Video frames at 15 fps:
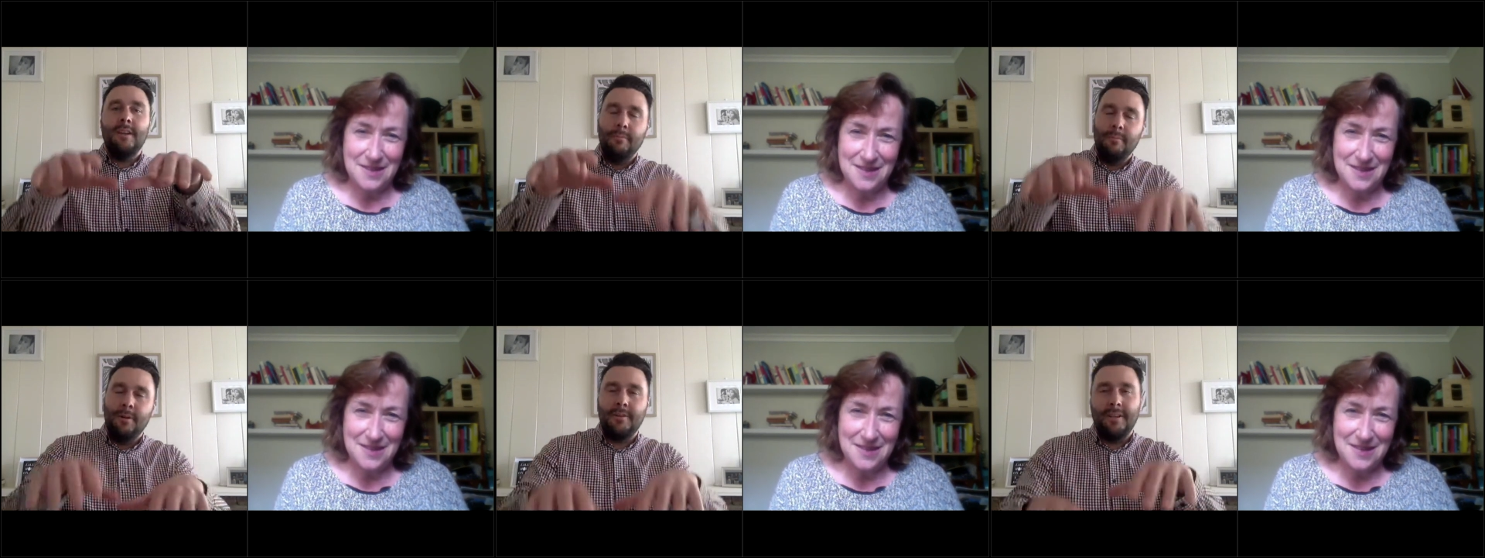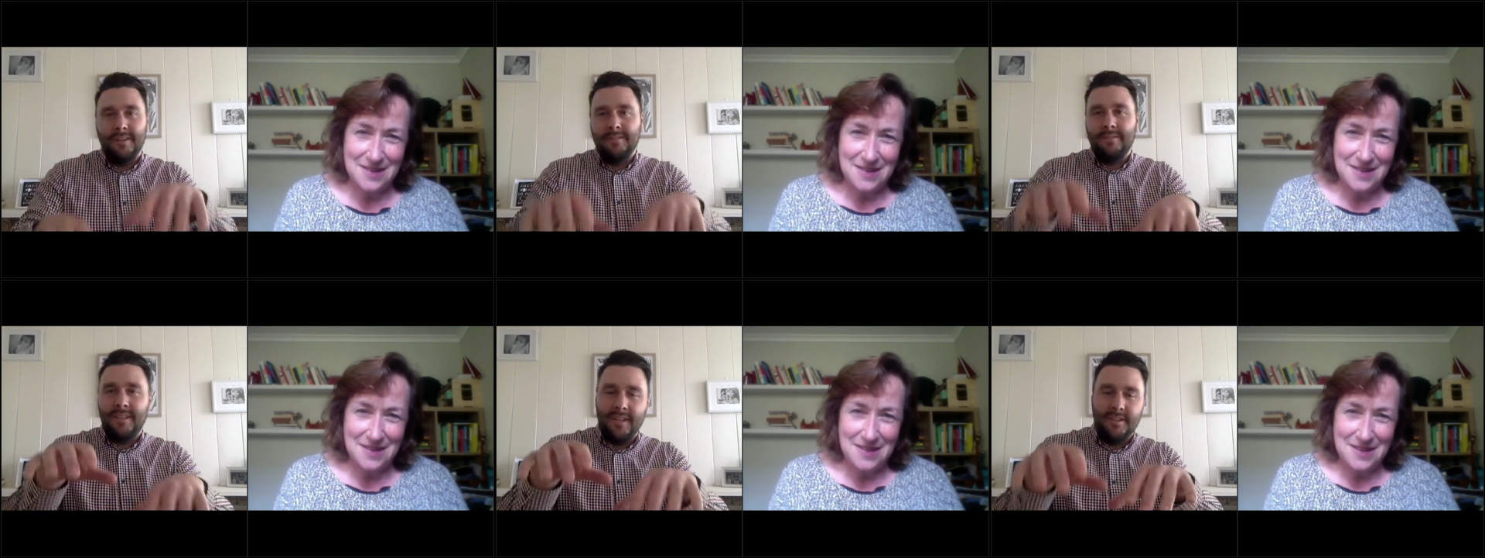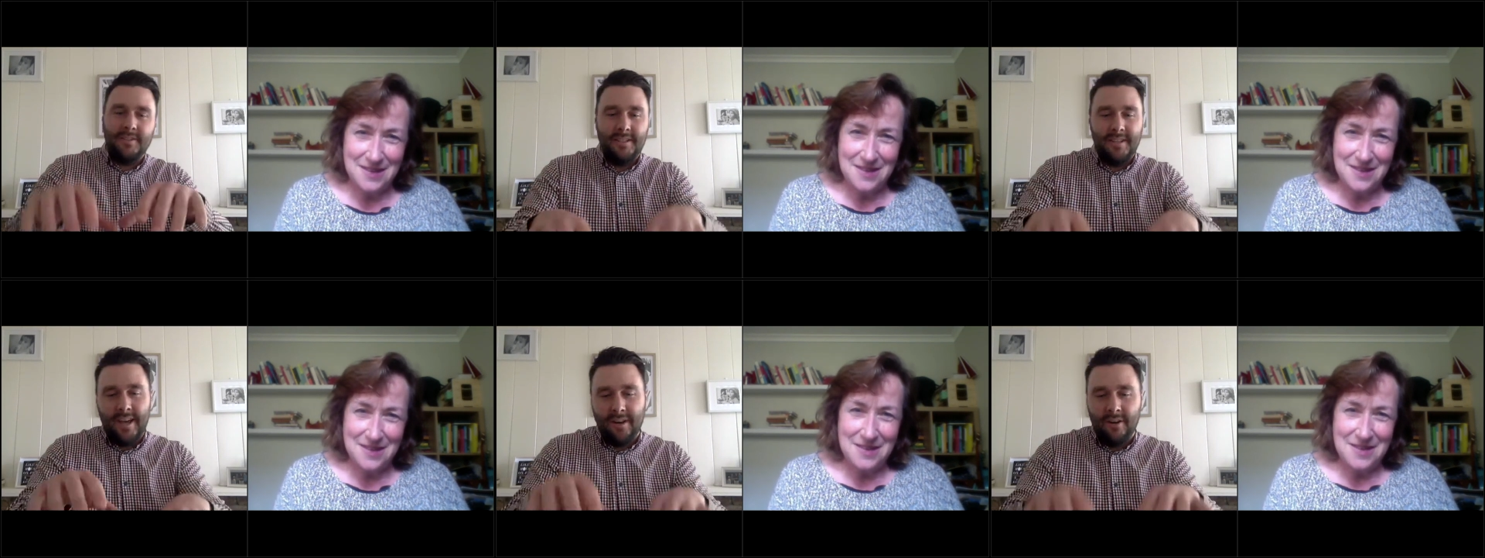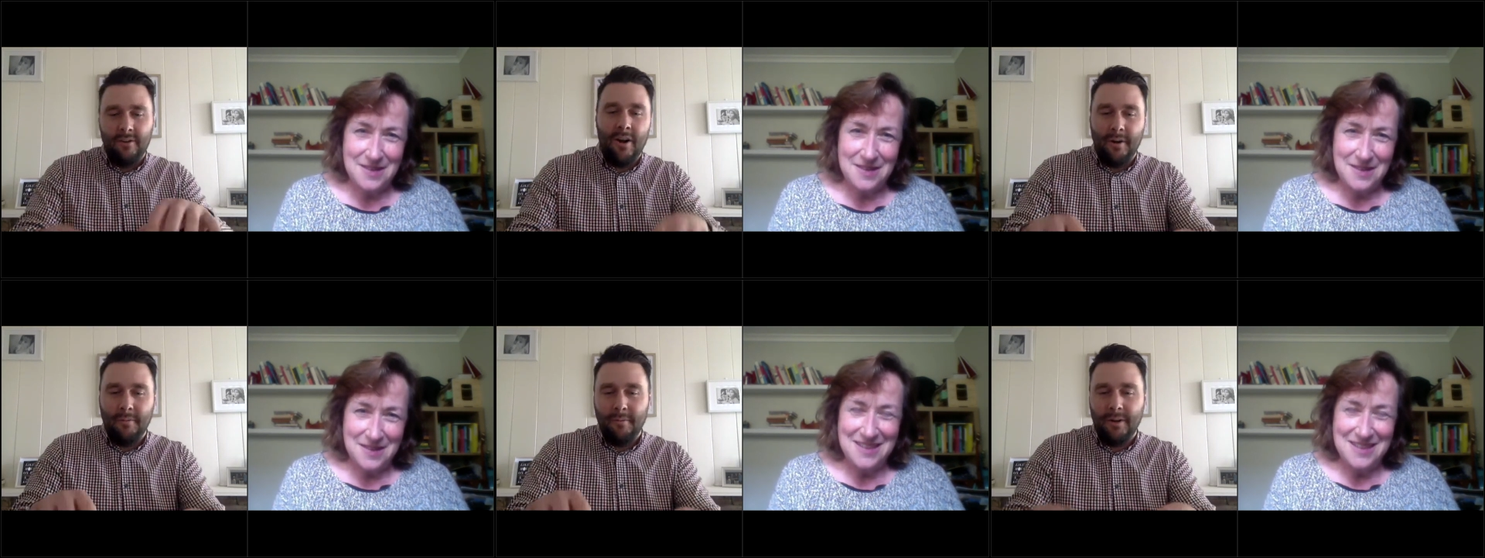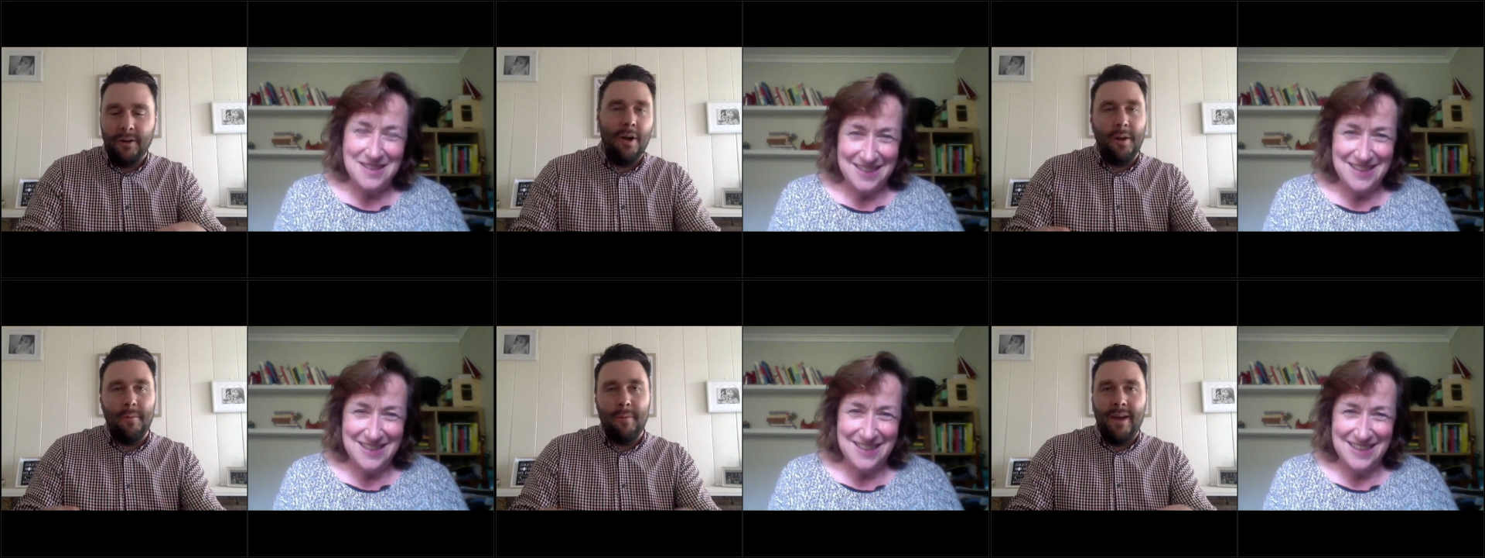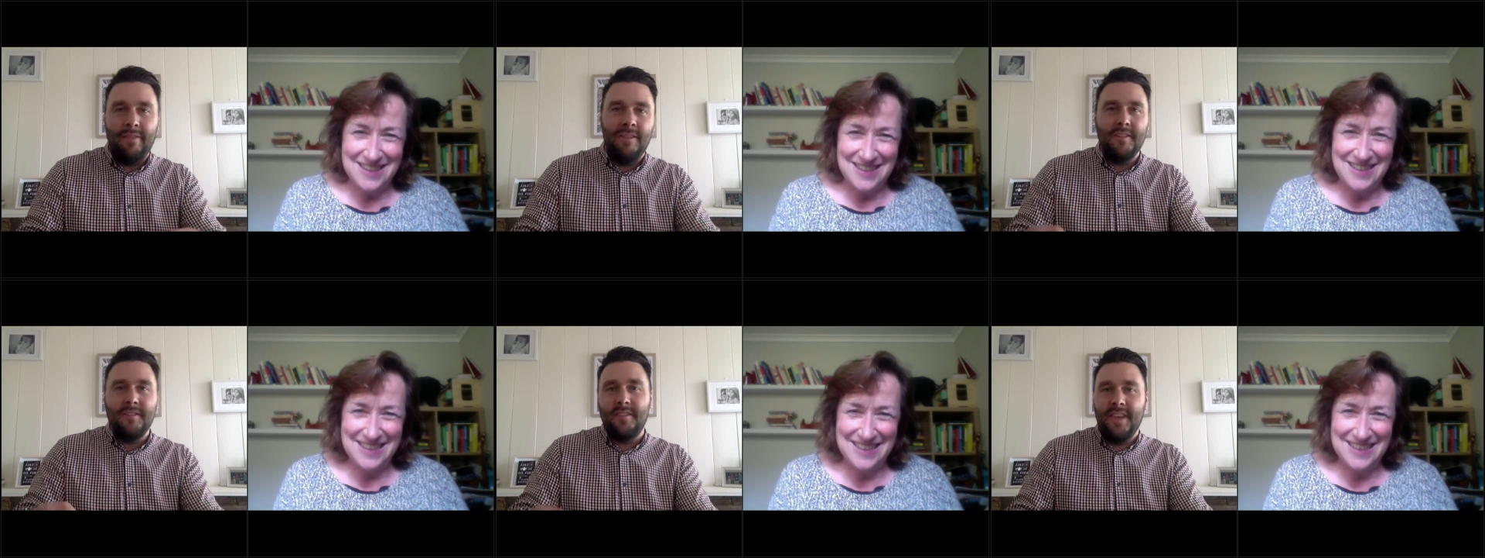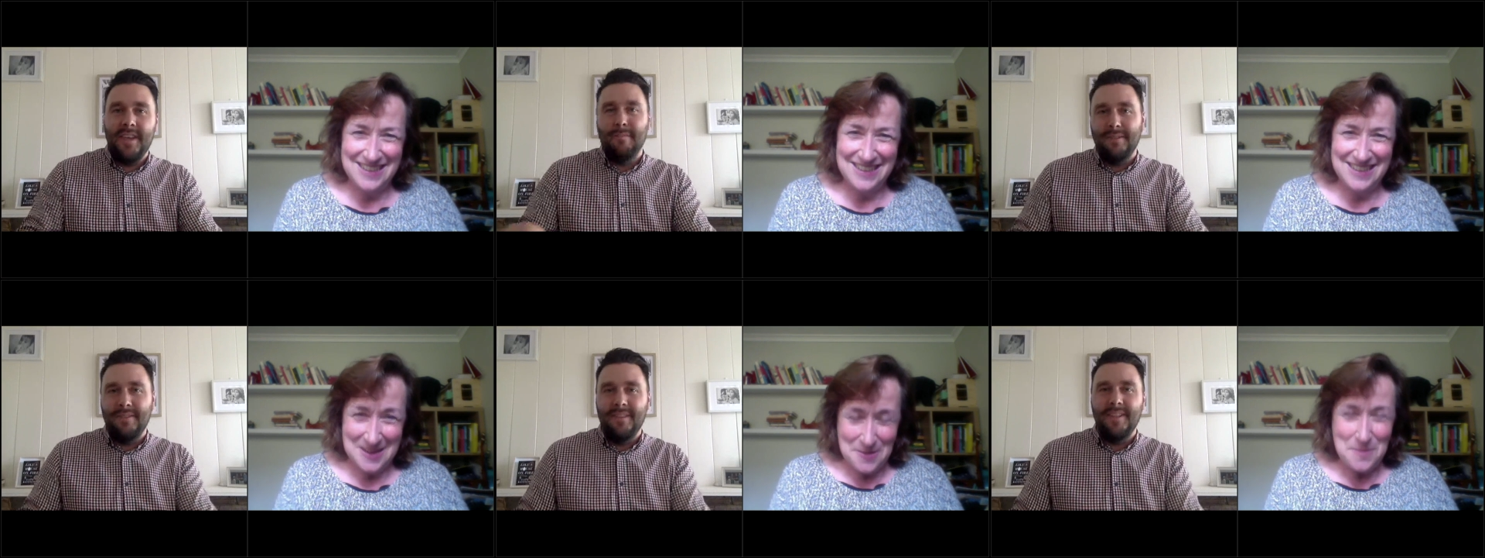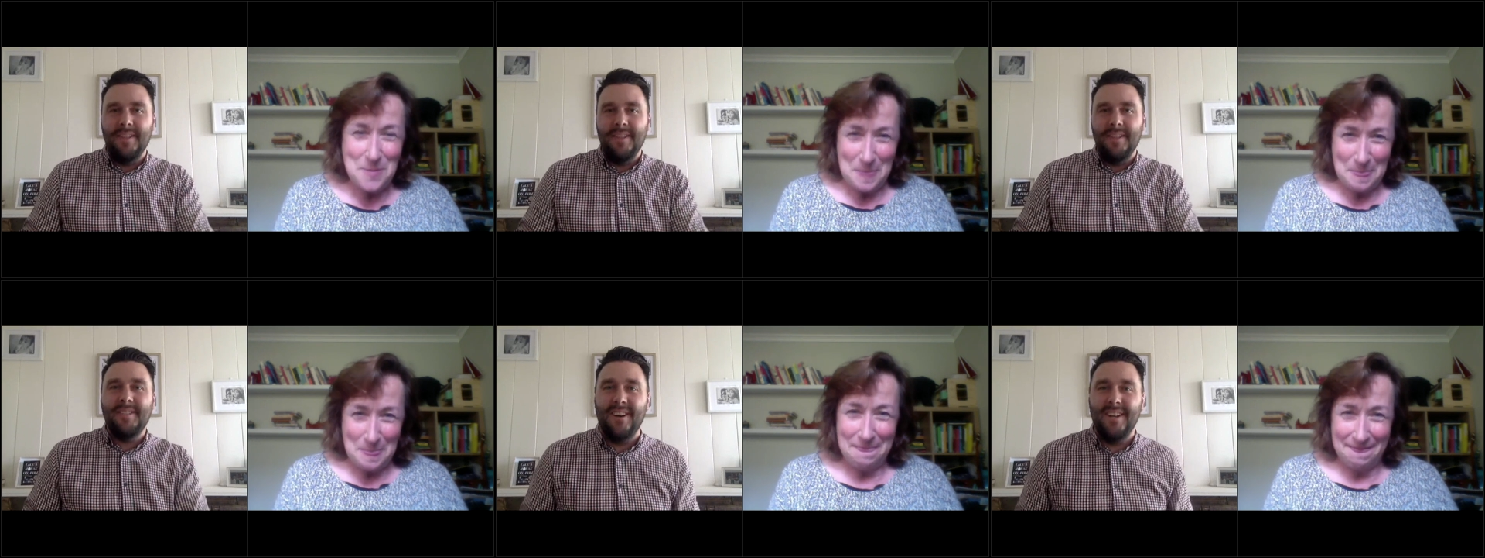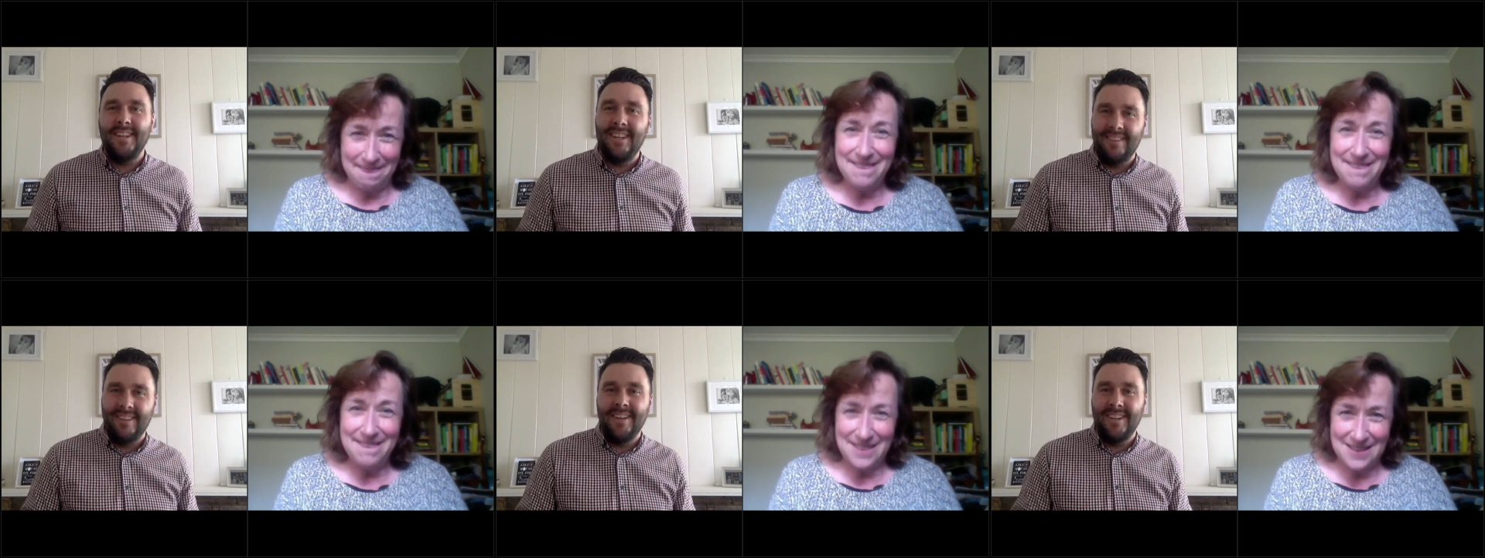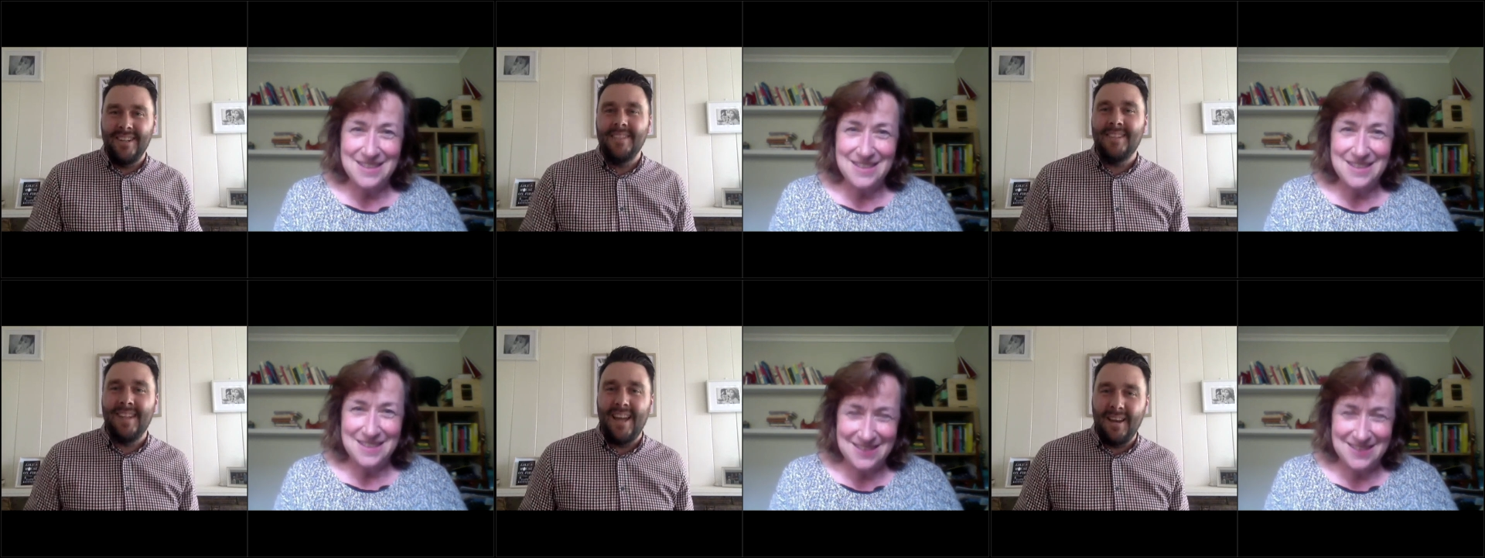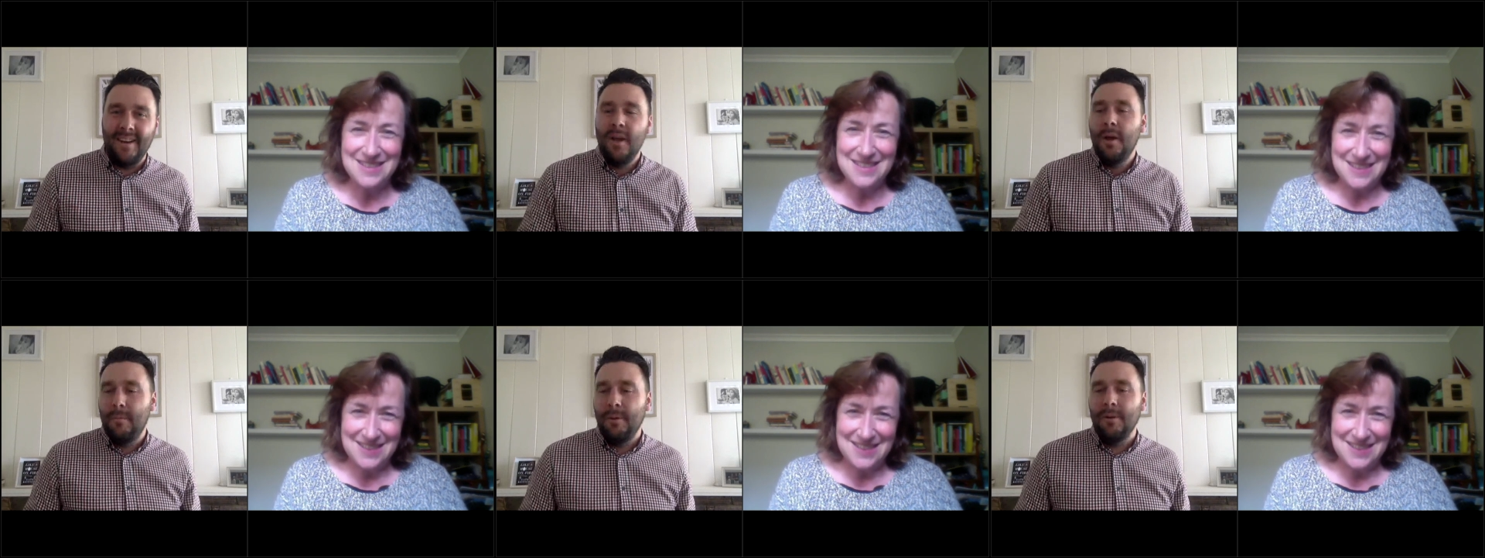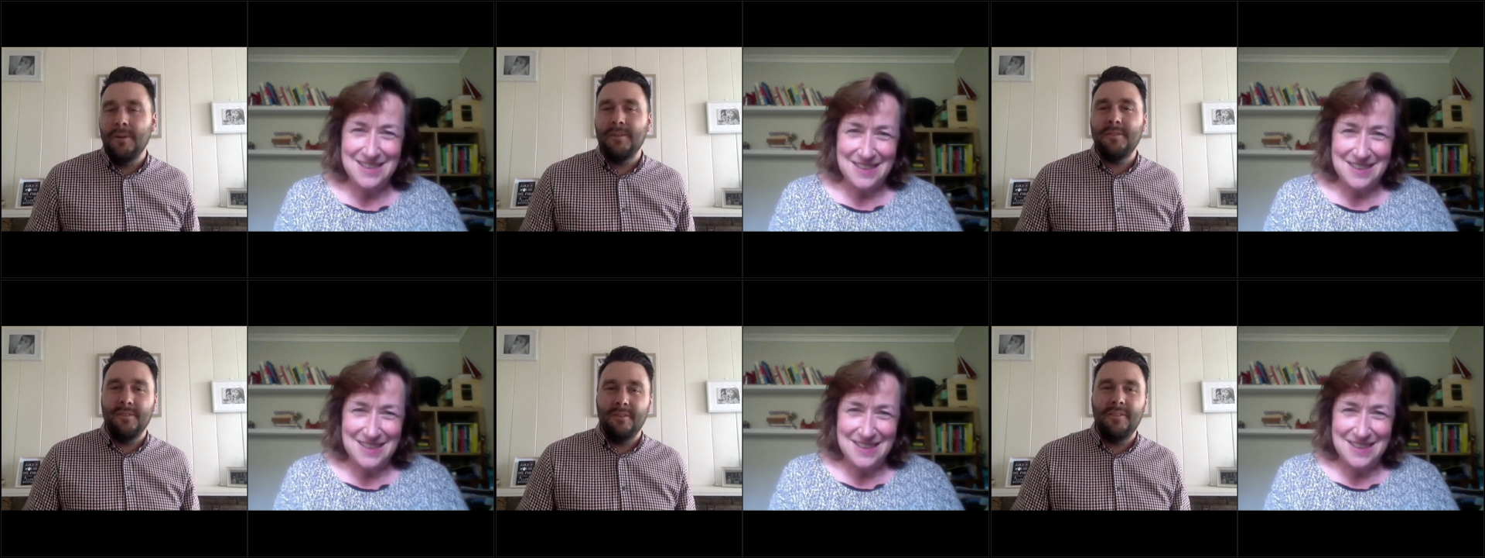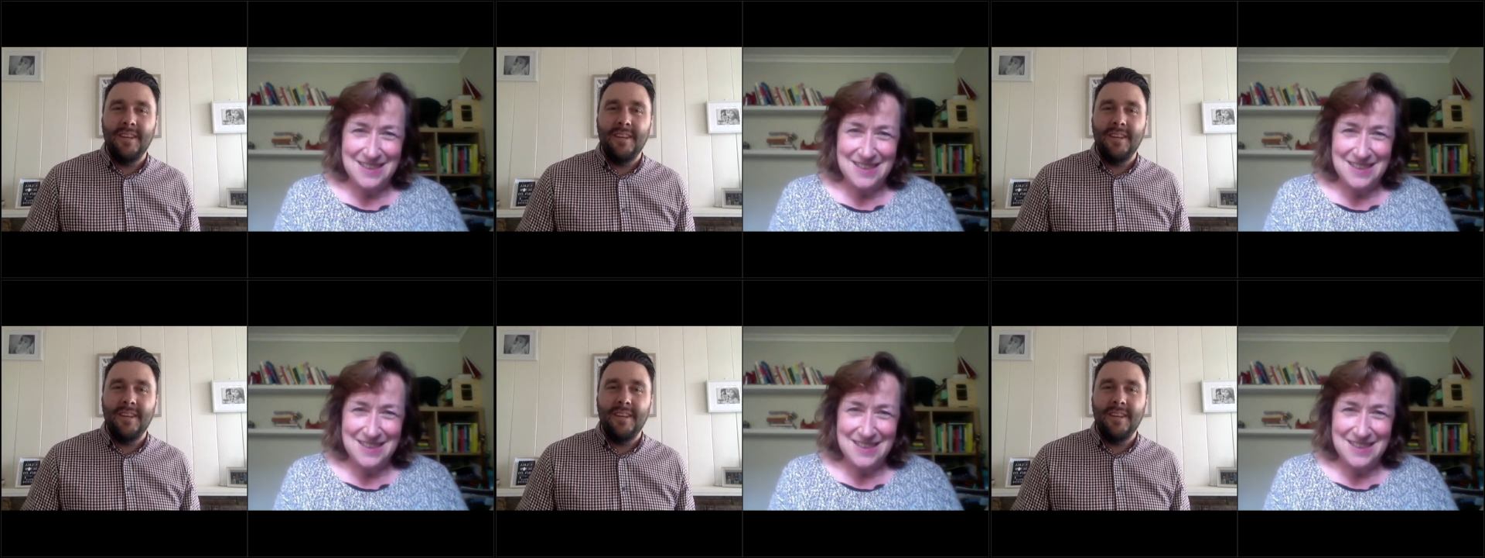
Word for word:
Speaker 1: I'm not going to, you know, sit down, all right, I'm going to write about this theme and this idea, that it is that personal